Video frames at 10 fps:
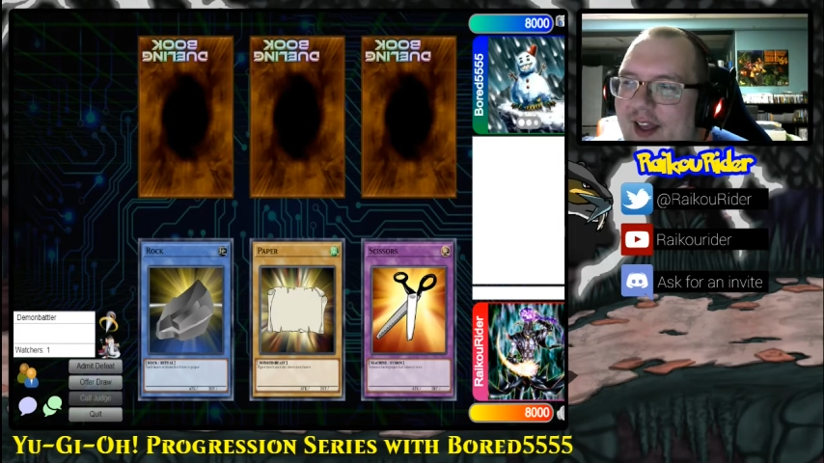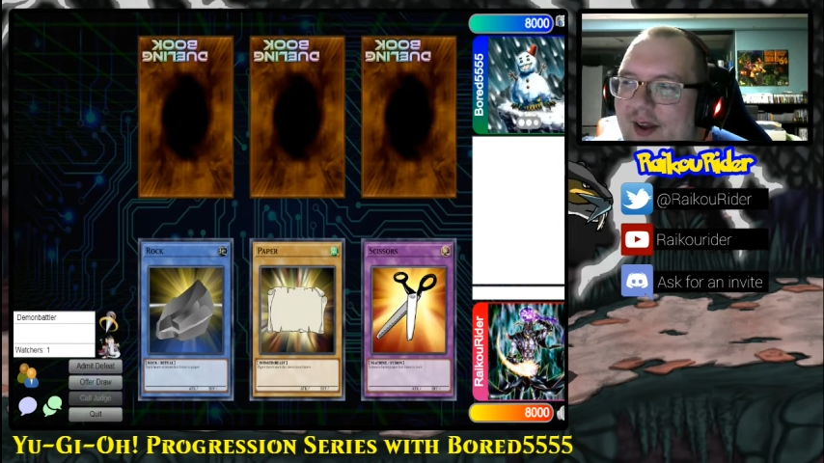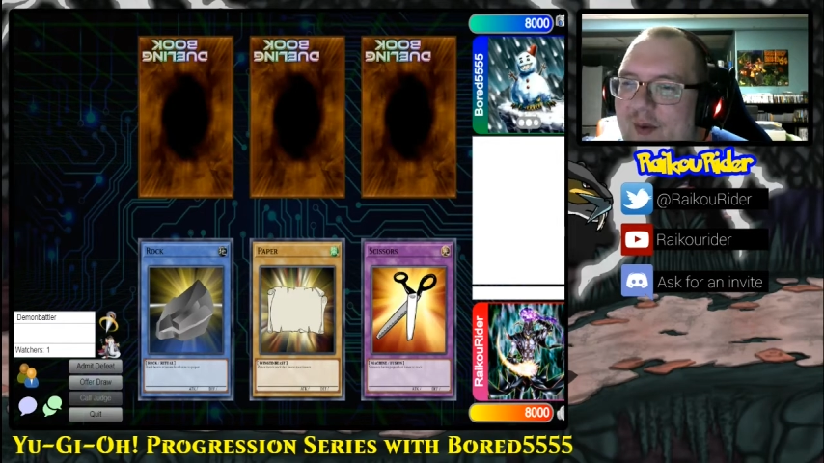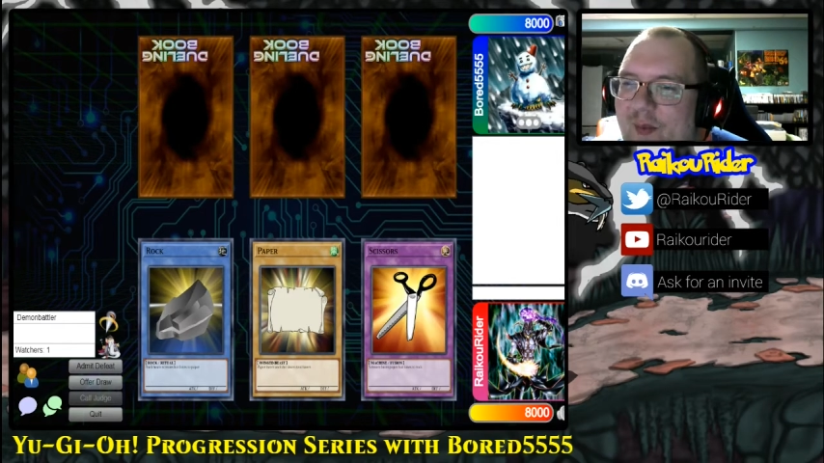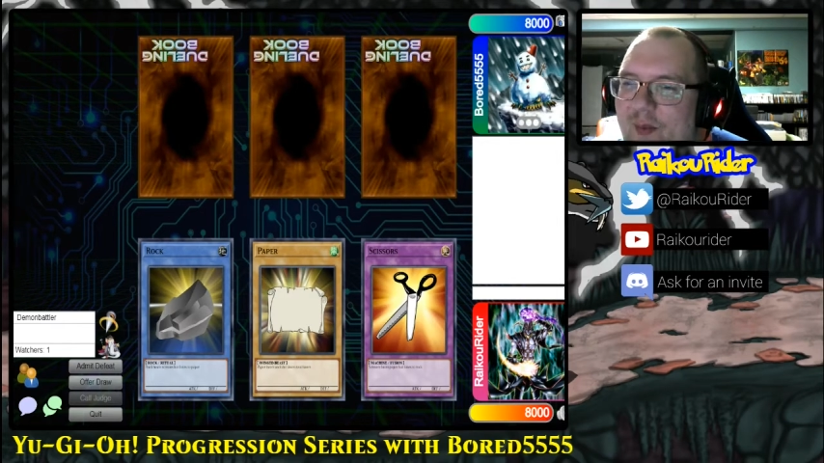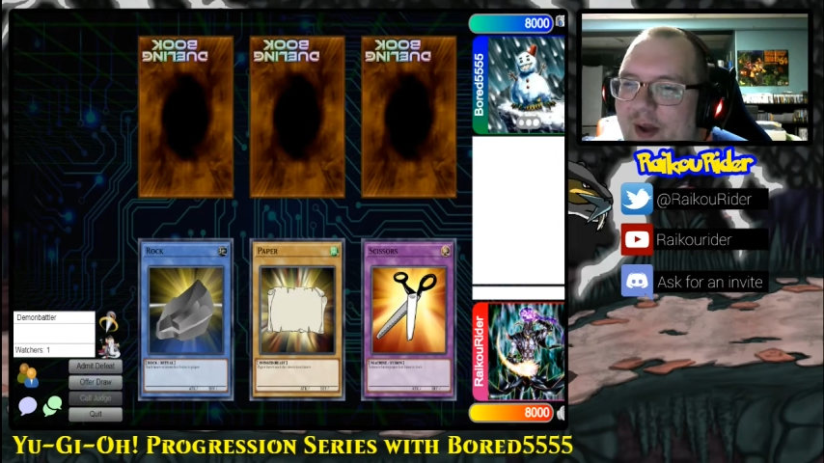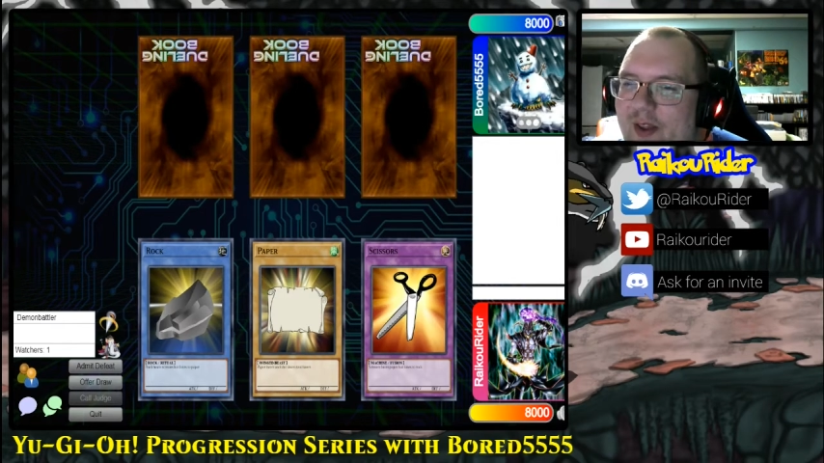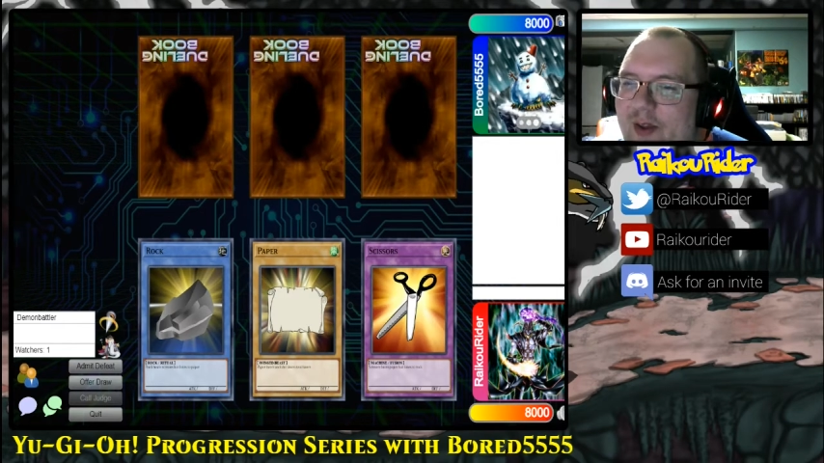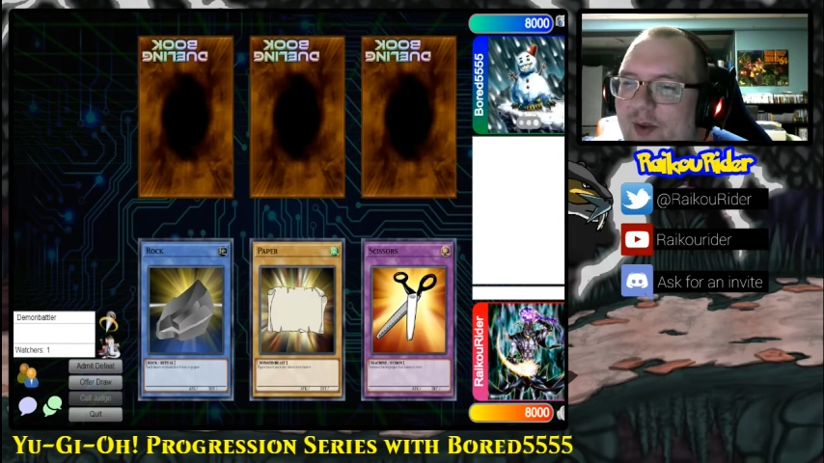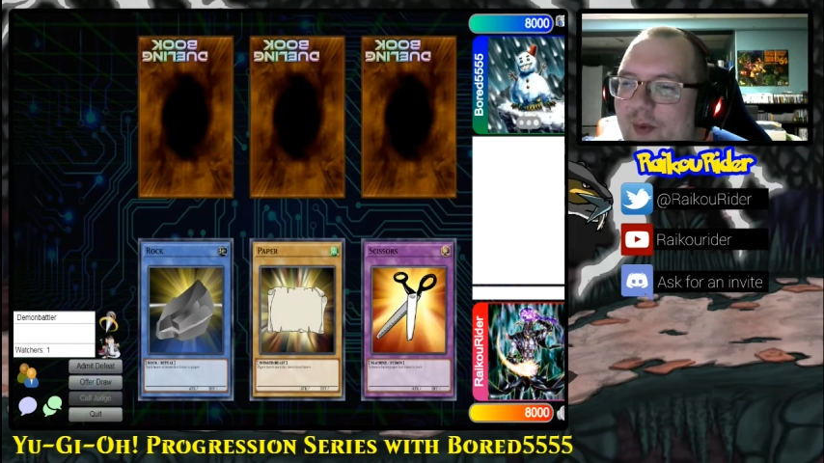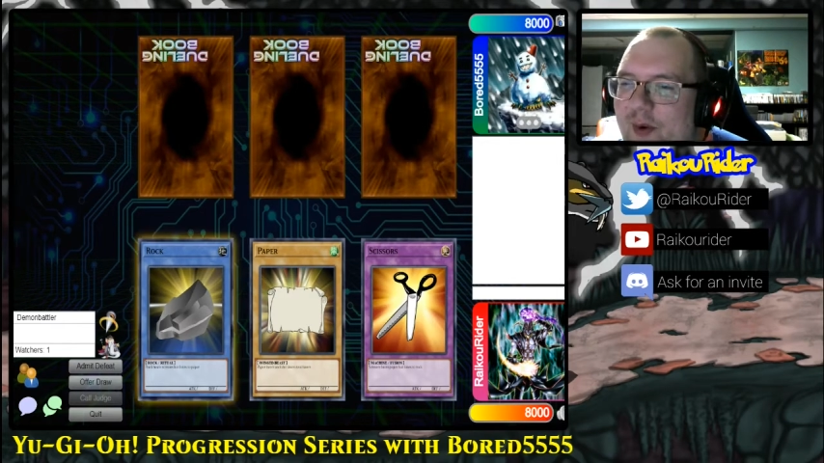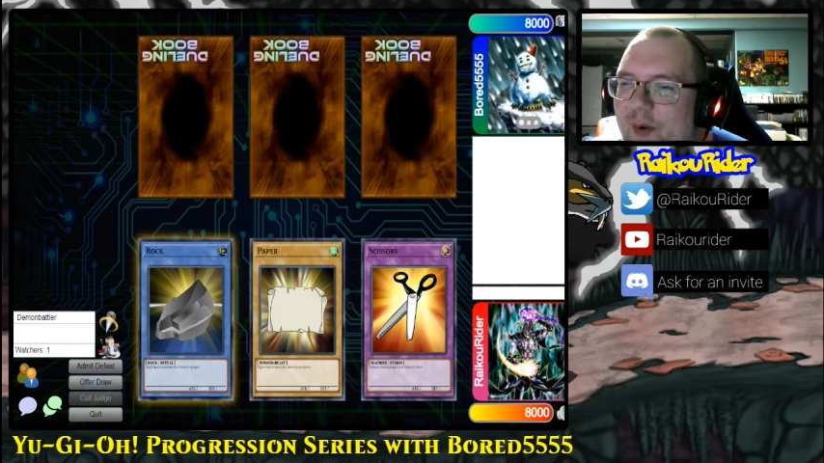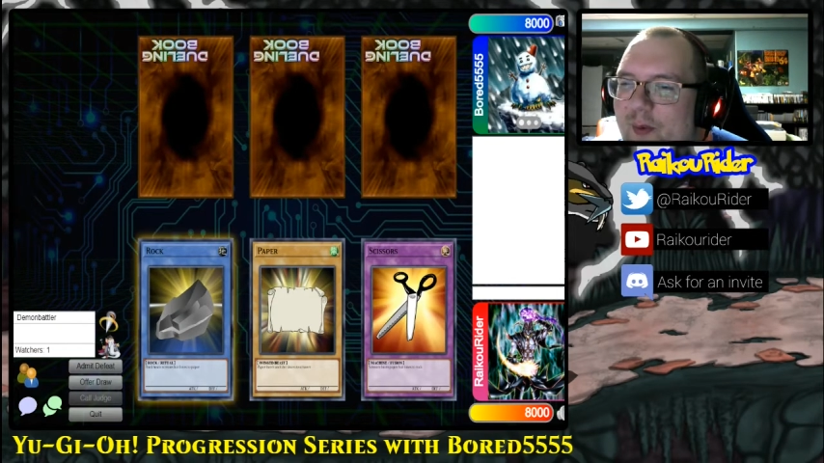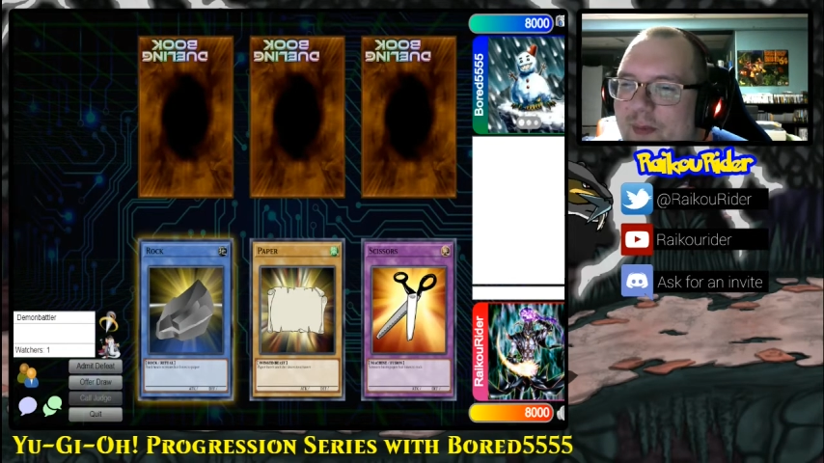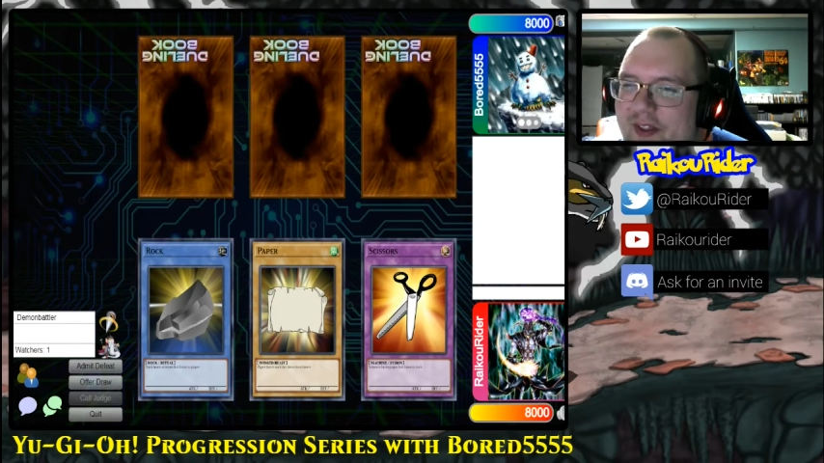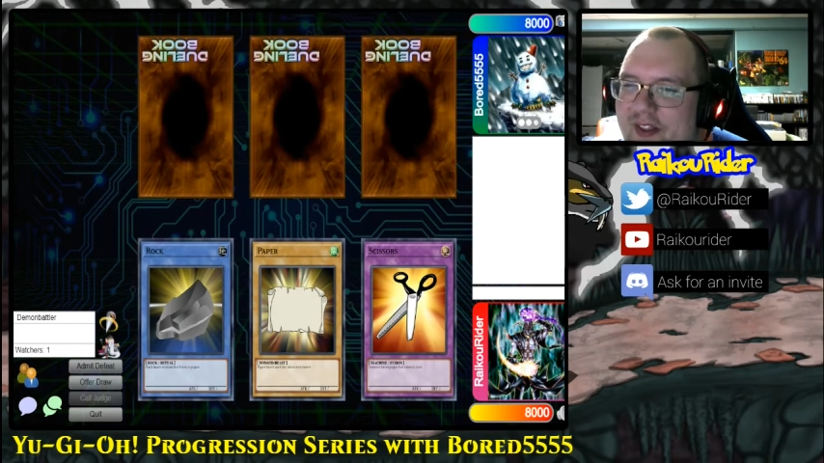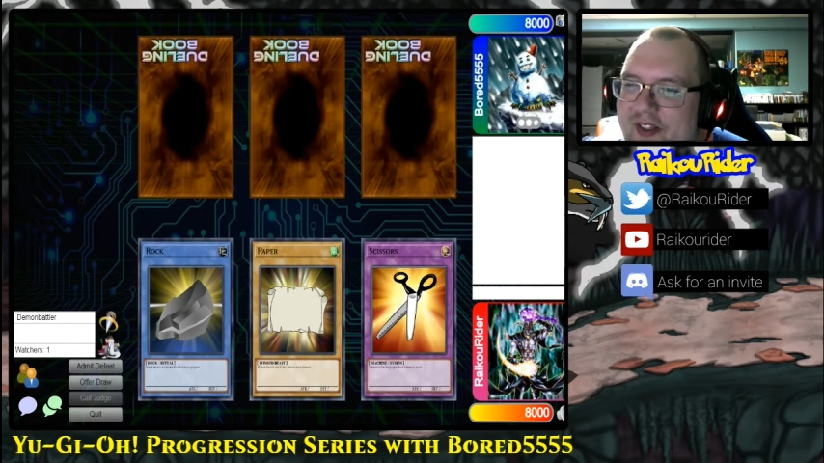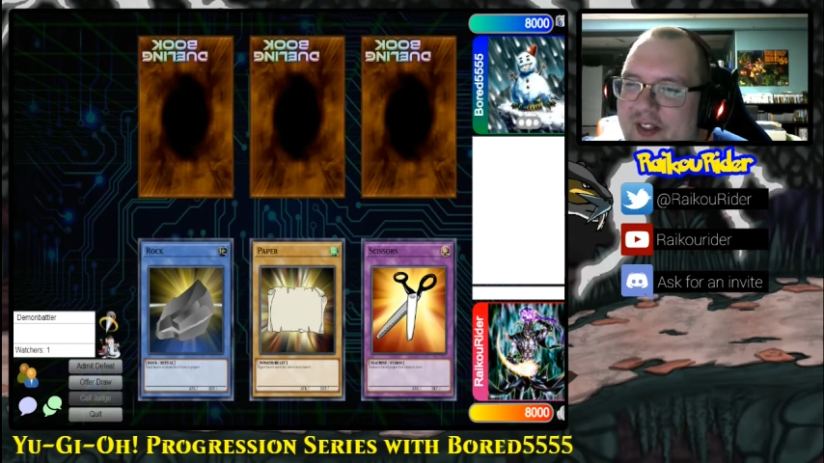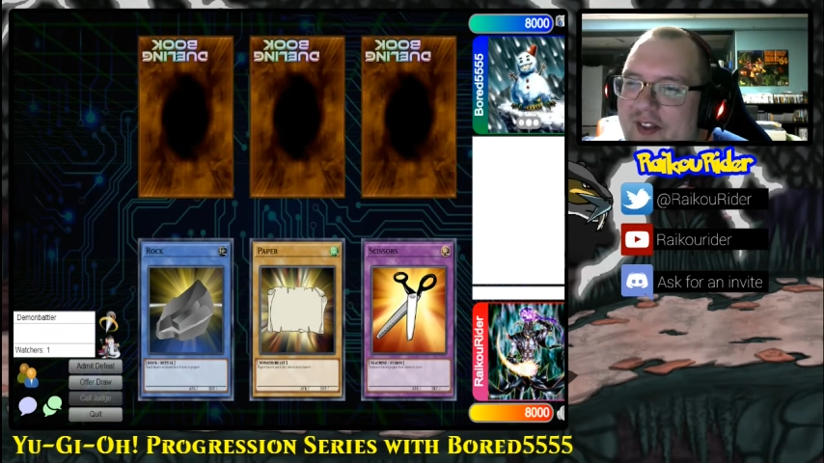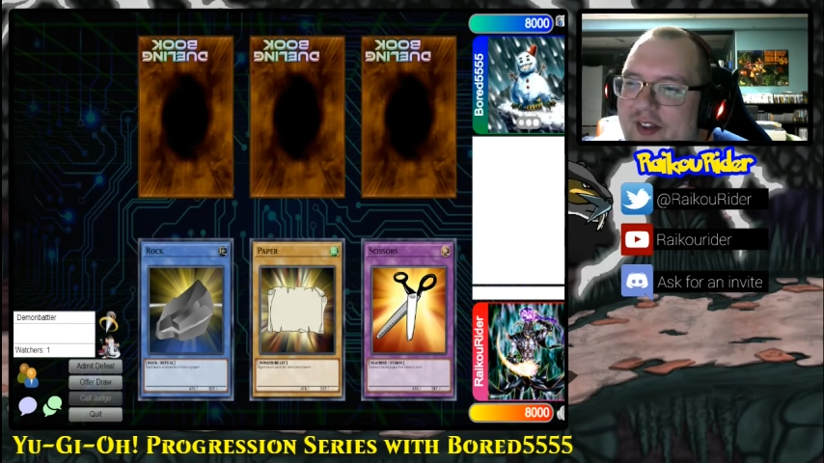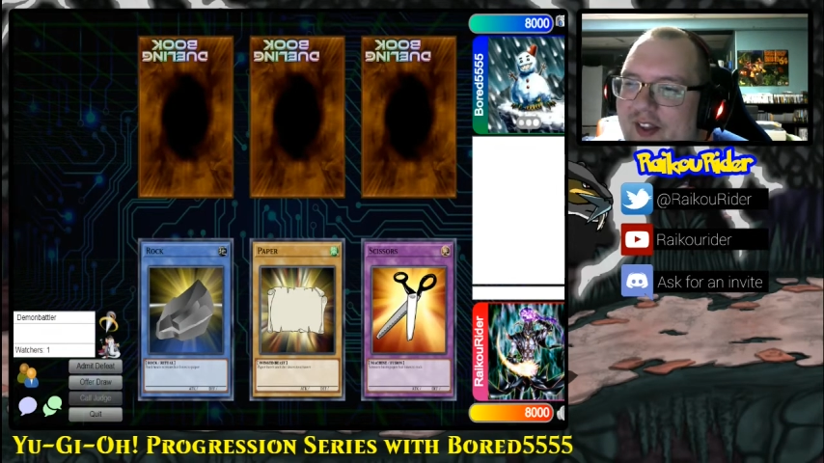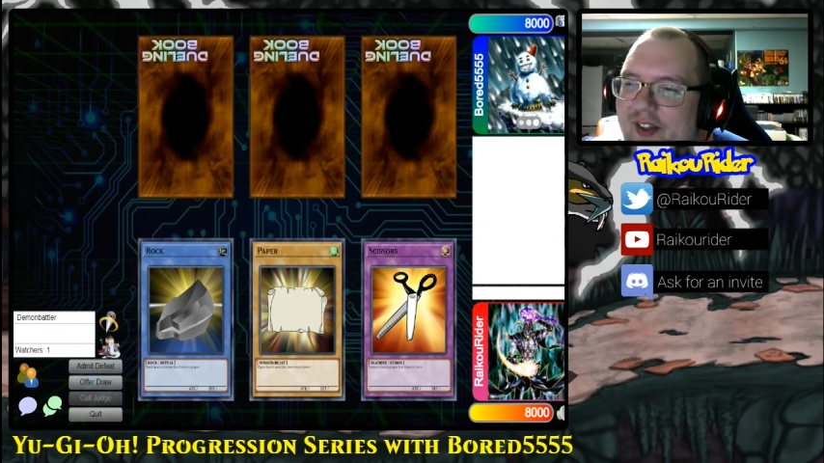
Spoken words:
what you opened.